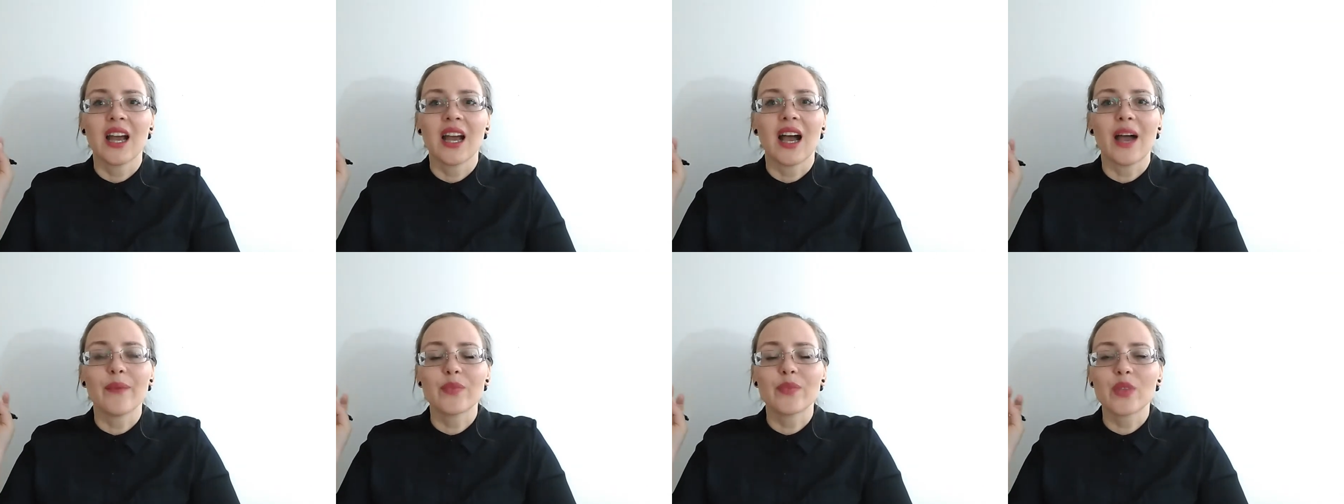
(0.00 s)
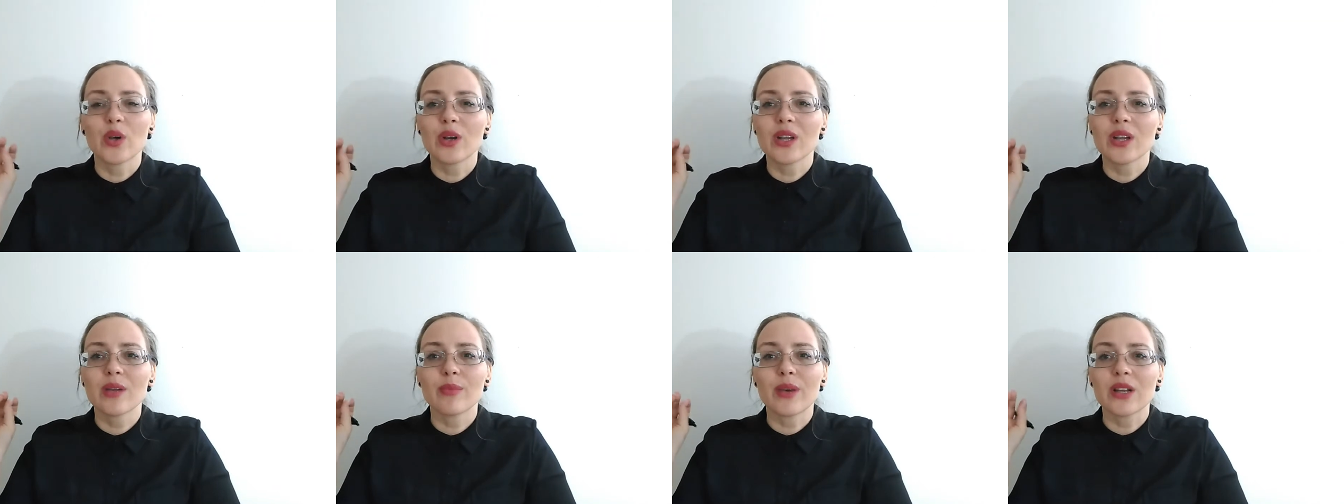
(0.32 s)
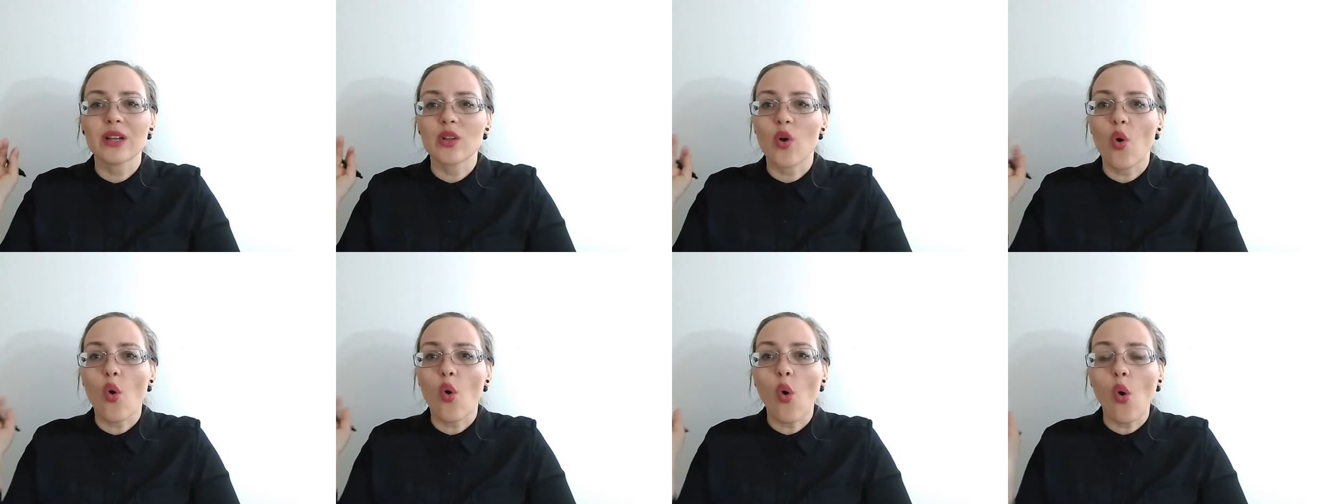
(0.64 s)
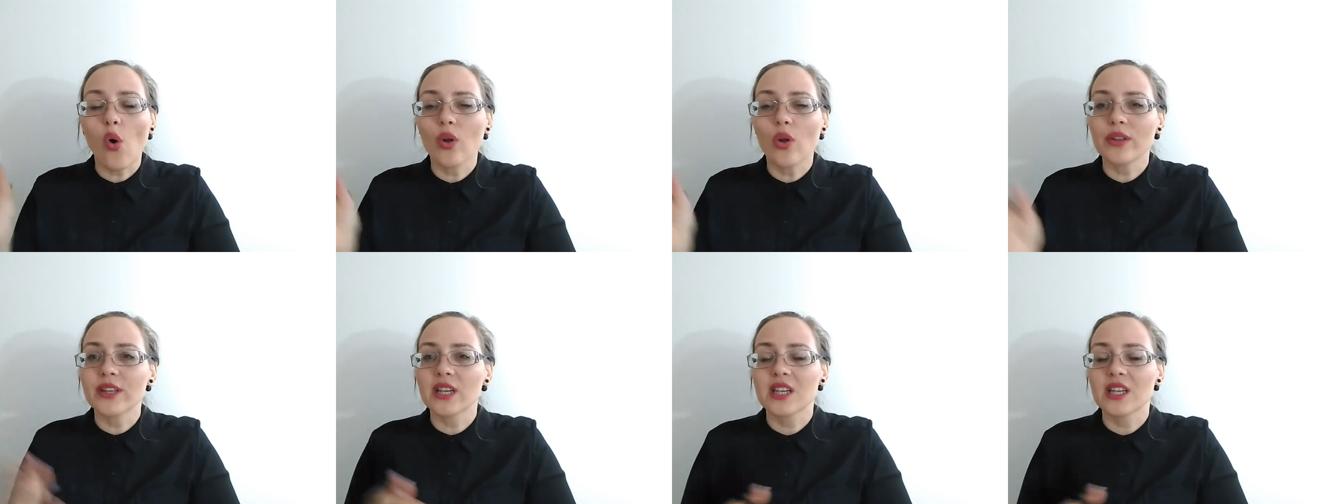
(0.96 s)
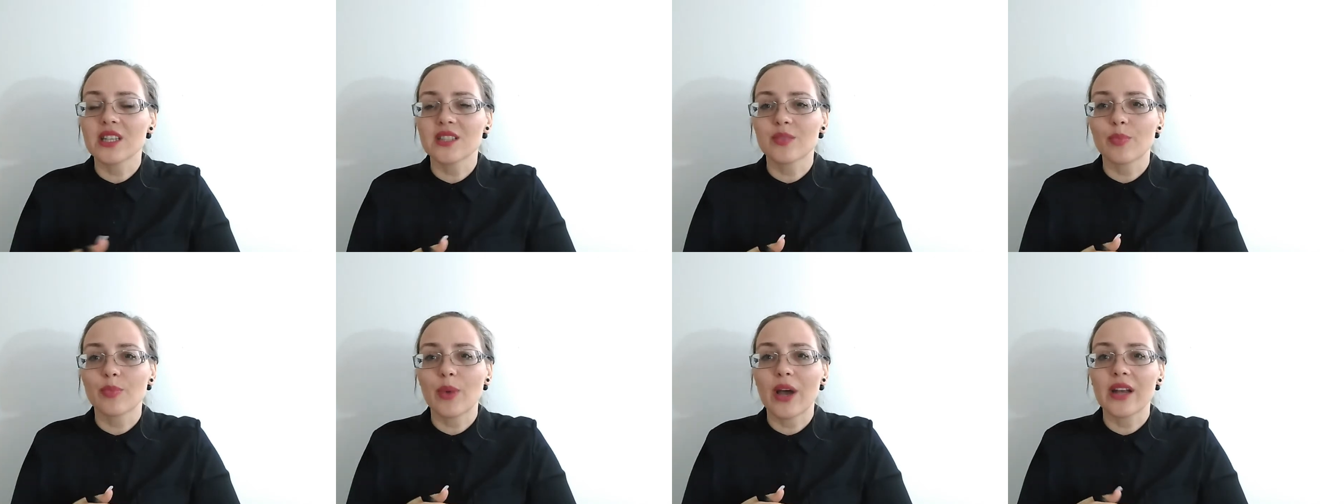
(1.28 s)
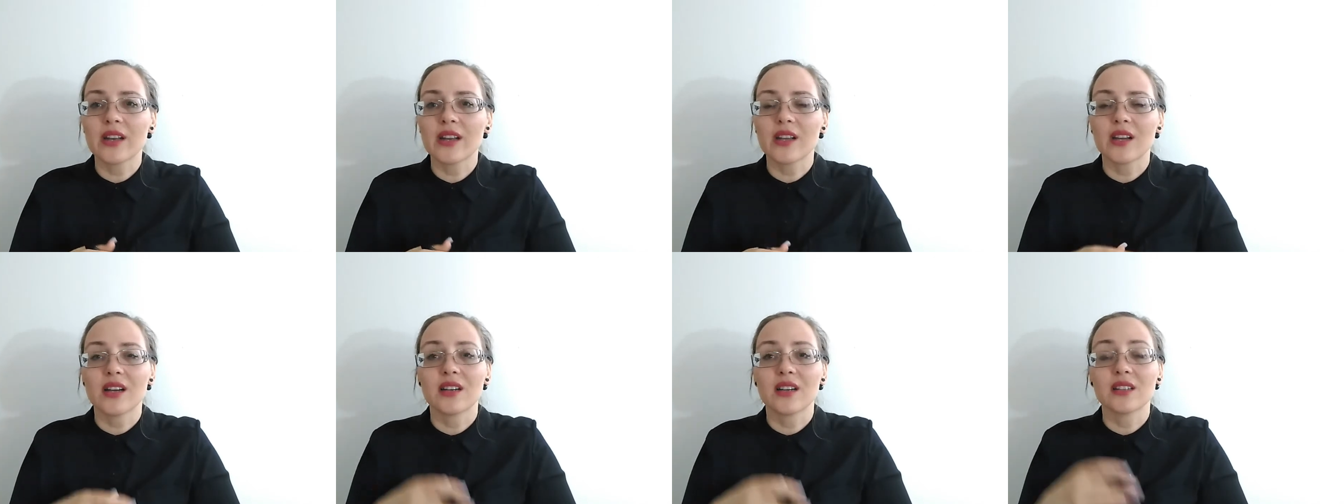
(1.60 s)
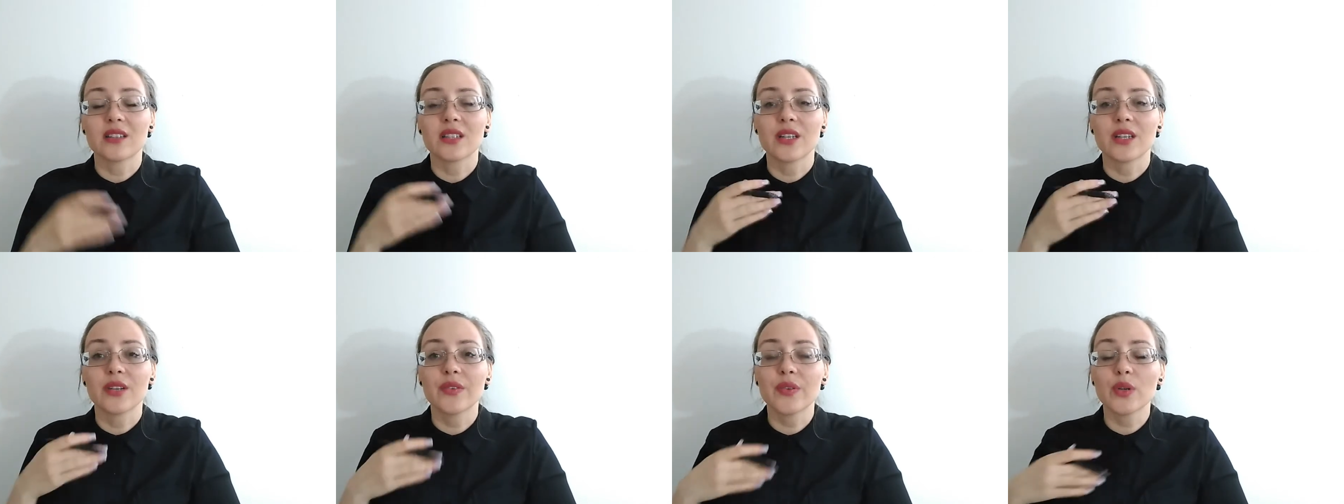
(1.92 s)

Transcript: I'm talking about all the Hispanic countries.